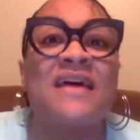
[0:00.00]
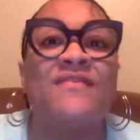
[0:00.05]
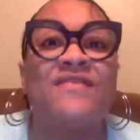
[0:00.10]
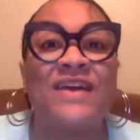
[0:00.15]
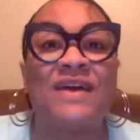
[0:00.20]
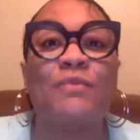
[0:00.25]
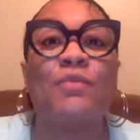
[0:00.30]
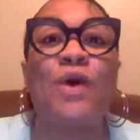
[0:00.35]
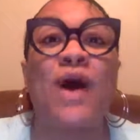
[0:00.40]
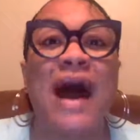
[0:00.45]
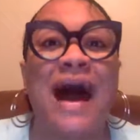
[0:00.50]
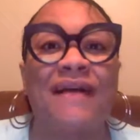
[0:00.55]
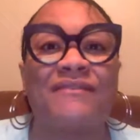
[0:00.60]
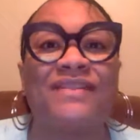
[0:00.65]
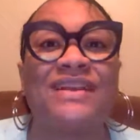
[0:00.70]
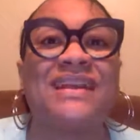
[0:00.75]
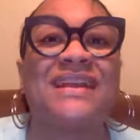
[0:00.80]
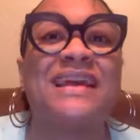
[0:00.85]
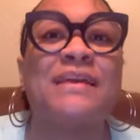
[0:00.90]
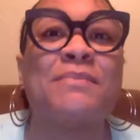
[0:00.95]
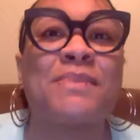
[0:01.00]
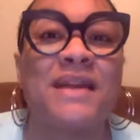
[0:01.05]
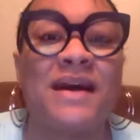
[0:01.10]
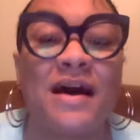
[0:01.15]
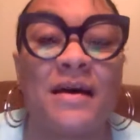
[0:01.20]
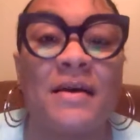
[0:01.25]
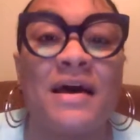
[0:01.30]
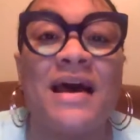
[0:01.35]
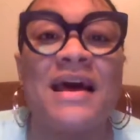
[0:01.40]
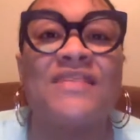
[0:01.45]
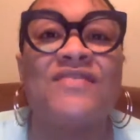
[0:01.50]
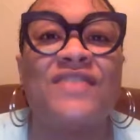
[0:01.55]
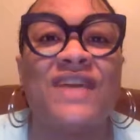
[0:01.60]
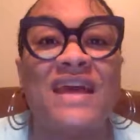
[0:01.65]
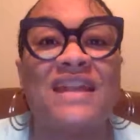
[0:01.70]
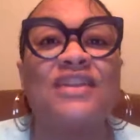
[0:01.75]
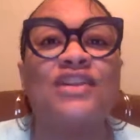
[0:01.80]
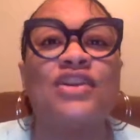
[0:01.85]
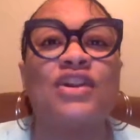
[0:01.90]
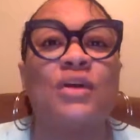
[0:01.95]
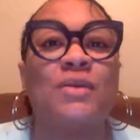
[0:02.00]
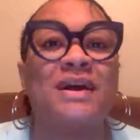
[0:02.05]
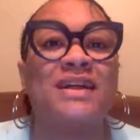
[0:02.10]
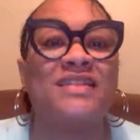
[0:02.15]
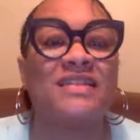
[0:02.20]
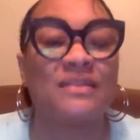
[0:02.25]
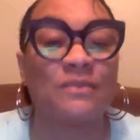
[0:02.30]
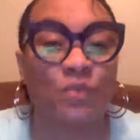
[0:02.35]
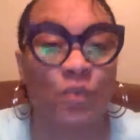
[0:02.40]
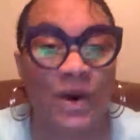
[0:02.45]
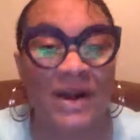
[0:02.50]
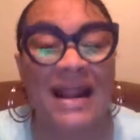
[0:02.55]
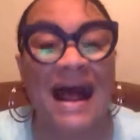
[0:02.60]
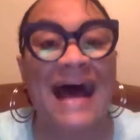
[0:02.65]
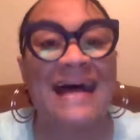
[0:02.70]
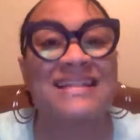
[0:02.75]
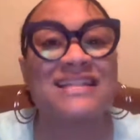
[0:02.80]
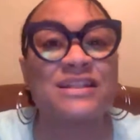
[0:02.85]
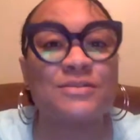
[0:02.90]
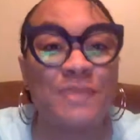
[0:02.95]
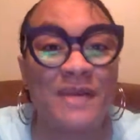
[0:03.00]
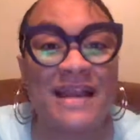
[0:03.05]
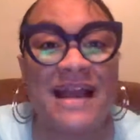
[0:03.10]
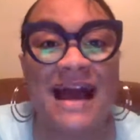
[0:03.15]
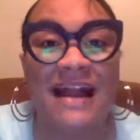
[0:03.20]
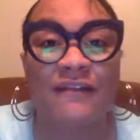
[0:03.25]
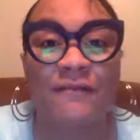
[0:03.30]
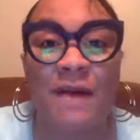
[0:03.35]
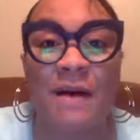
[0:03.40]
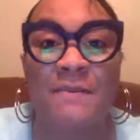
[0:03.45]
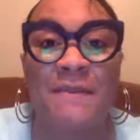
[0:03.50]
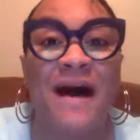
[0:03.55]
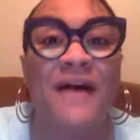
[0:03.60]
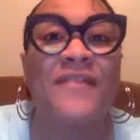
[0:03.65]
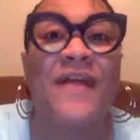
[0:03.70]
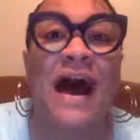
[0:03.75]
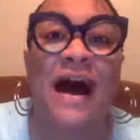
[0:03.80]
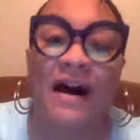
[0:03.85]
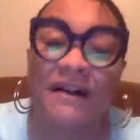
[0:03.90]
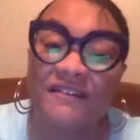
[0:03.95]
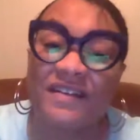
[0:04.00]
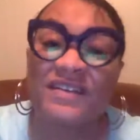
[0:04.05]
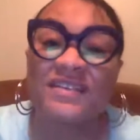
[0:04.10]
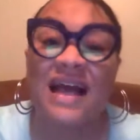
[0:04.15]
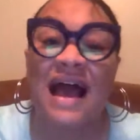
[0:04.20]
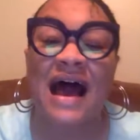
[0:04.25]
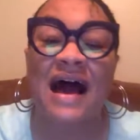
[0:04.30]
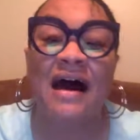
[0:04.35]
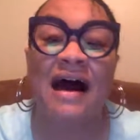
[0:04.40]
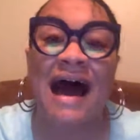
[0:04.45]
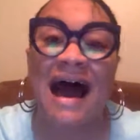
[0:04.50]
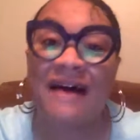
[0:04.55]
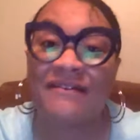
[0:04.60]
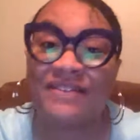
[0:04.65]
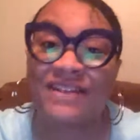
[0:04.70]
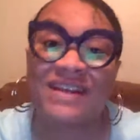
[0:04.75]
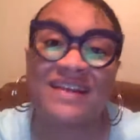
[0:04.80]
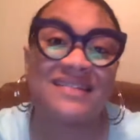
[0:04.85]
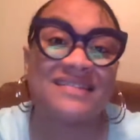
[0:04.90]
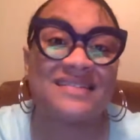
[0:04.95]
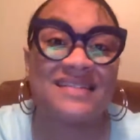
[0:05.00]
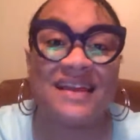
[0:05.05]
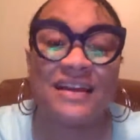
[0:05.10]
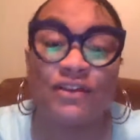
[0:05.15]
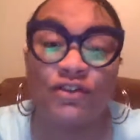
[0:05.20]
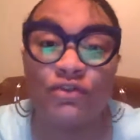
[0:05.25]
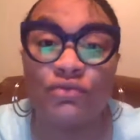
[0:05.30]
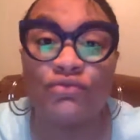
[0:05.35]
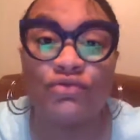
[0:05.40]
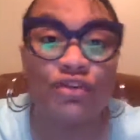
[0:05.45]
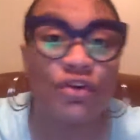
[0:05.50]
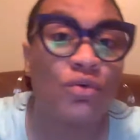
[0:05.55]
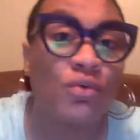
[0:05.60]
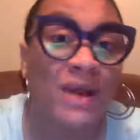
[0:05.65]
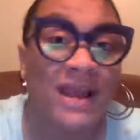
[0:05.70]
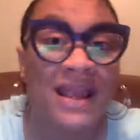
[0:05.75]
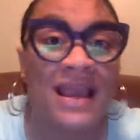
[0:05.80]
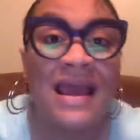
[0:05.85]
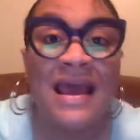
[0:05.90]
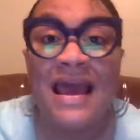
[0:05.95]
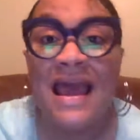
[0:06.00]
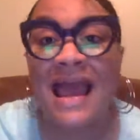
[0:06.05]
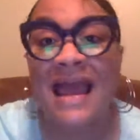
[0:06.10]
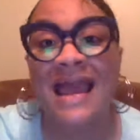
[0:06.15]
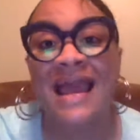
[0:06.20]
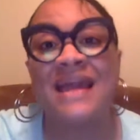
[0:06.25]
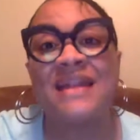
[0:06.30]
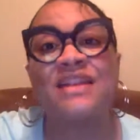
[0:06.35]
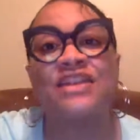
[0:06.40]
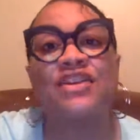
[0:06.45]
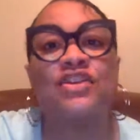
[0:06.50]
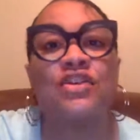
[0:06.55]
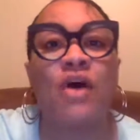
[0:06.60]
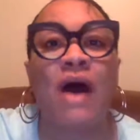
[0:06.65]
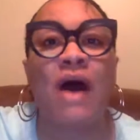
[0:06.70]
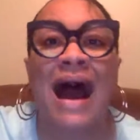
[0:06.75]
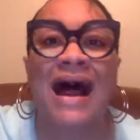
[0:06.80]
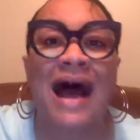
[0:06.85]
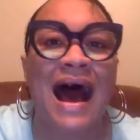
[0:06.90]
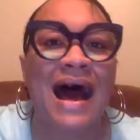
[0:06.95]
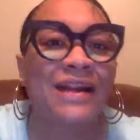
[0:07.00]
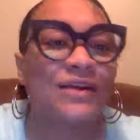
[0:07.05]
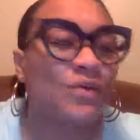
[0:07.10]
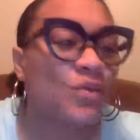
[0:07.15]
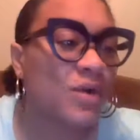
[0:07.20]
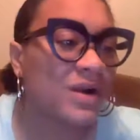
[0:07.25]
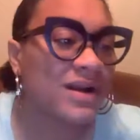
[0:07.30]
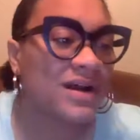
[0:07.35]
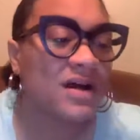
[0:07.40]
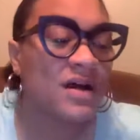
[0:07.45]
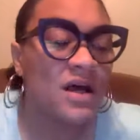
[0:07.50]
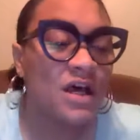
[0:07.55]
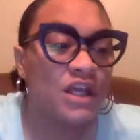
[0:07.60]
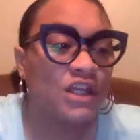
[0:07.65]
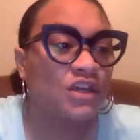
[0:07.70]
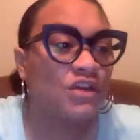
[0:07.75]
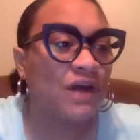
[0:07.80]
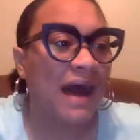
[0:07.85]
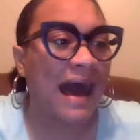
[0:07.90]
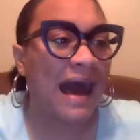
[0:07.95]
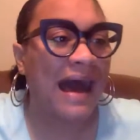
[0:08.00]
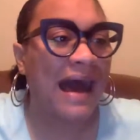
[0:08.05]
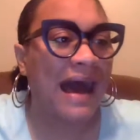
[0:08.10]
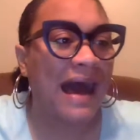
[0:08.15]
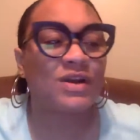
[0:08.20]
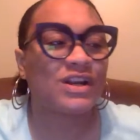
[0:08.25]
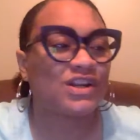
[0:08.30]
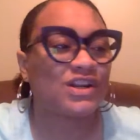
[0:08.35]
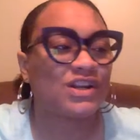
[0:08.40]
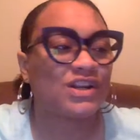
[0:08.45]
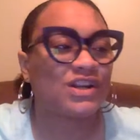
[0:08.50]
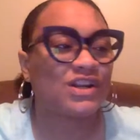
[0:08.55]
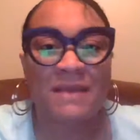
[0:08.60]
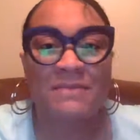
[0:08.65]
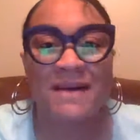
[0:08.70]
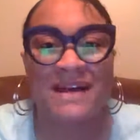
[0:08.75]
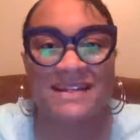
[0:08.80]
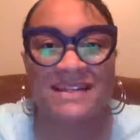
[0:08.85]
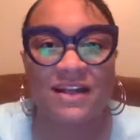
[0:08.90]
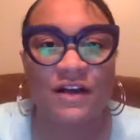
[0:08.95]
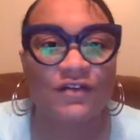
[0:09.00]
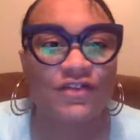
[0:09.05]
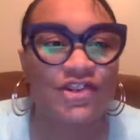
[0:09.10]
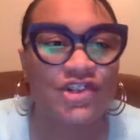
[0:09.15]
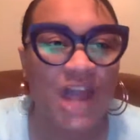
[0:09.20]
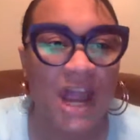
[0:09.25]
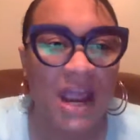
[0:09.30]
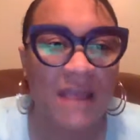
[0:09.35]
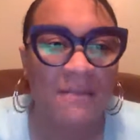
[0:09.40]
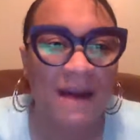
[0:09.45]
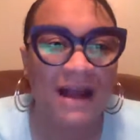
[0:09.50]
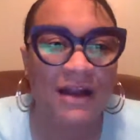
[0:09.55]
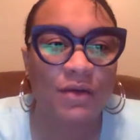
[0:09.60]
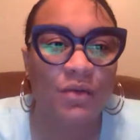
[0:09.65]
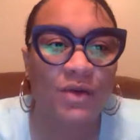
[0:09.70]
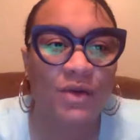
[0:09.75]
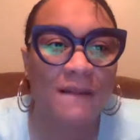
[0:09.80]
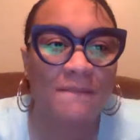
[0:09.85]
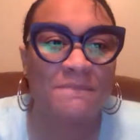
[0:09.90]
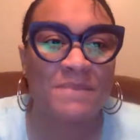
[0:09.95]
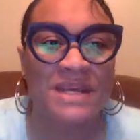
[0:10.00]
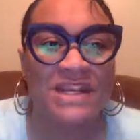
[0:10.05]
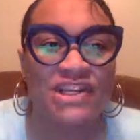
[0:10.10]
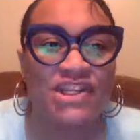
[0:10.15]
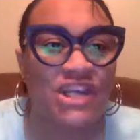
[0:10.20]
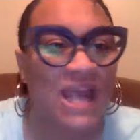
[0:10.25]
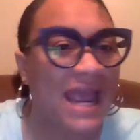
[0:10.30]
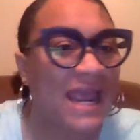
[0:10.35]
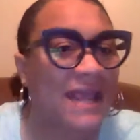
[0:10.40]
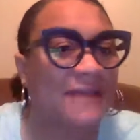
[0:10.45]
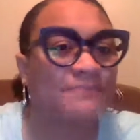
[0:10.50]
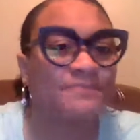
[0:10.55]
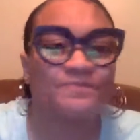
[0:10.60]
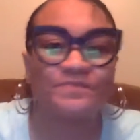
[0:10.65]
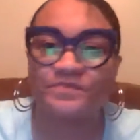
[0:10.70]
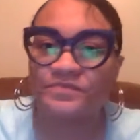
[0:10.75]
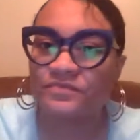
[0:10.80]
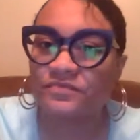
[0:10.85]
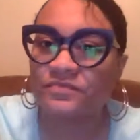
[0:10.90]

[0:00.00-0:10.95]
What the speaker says: then we'll have to keep it up. Then you know what I speak out of my mouth, I'll have to continue doing. And I don't want to make myself shame. I don't want to be shamed.